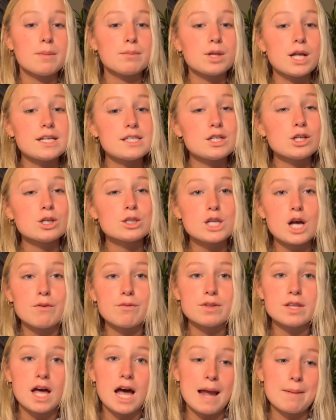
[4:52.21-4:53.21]
Placing
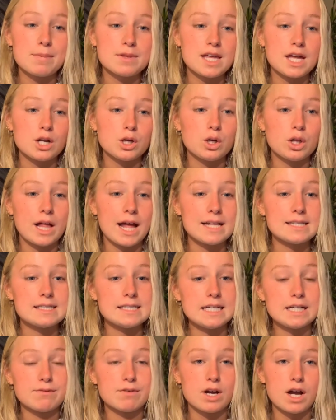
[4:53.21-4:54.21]
yourself in the hypothetical
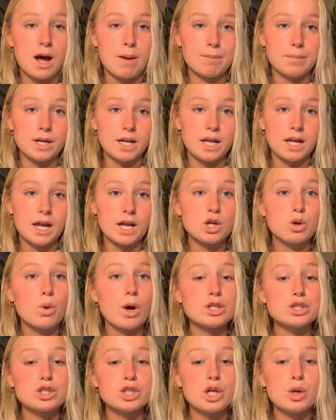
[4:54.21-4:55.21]
headseat of a company and
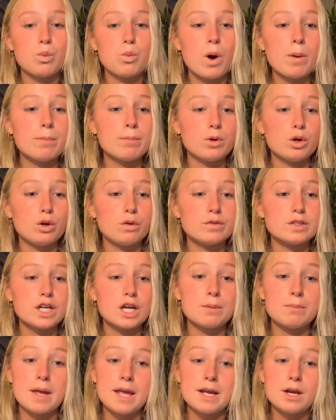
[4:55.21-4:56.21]
questioning what moves
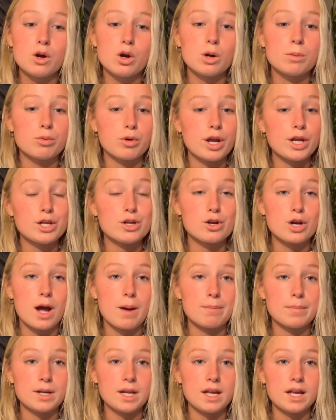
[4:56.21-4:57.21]
could make or break your
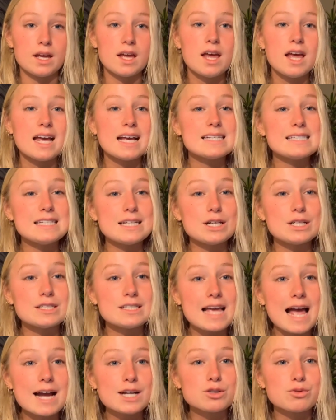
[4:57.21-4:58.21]
company is the
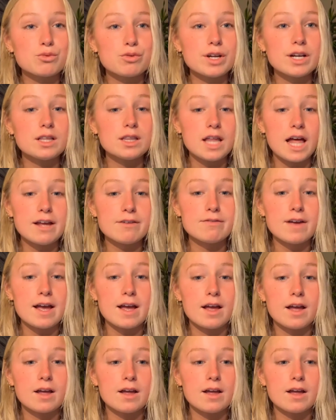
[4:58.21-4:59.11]
exact real life